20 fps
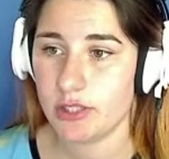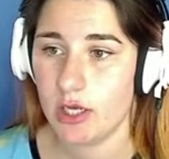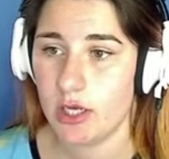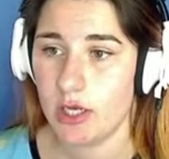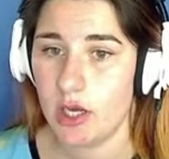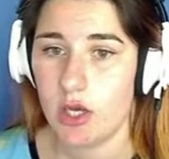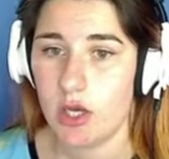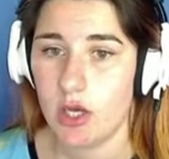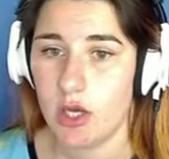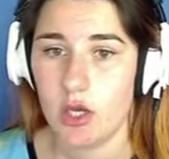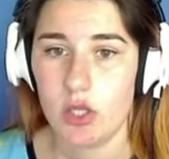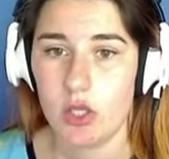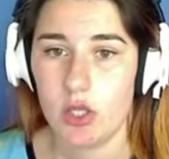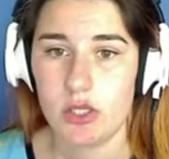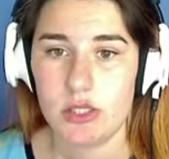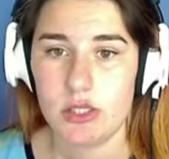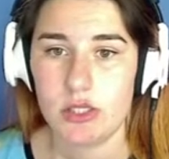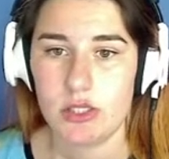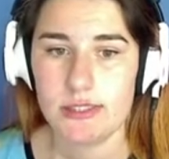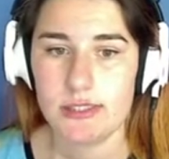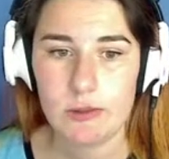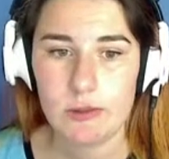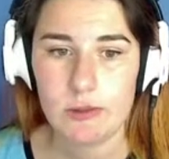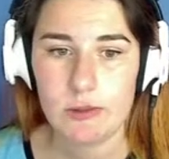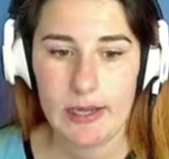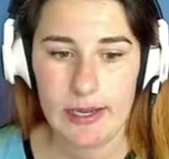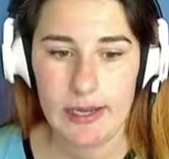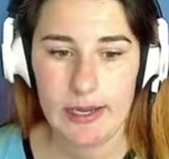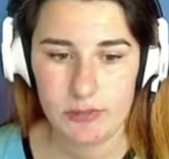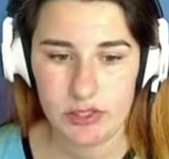This is why I'm not good with
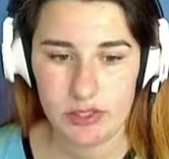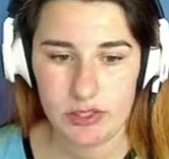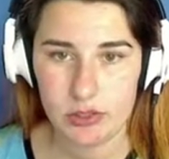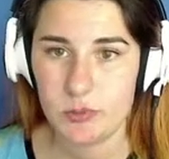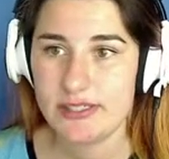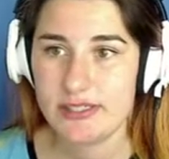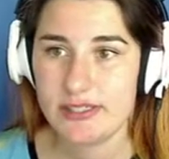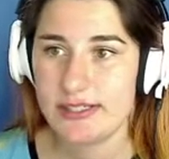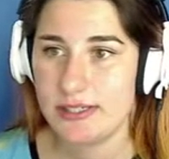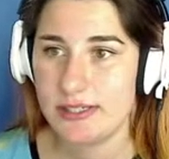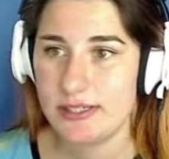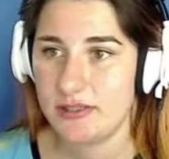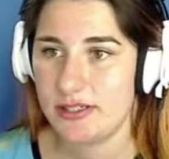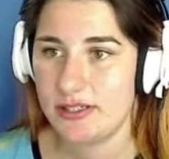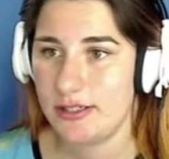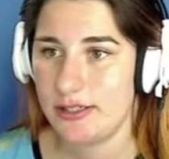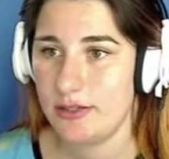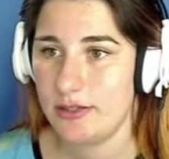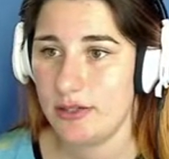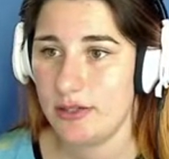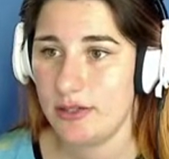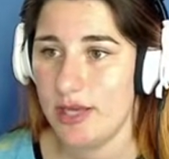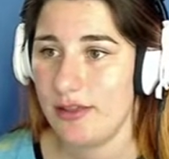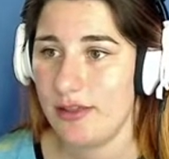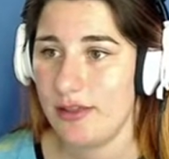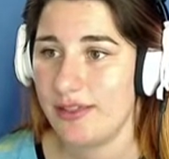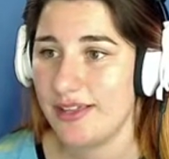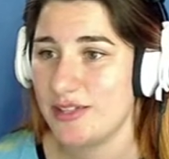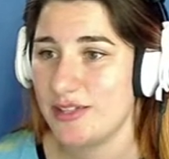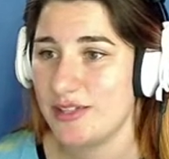Sims, because I don't know how things function.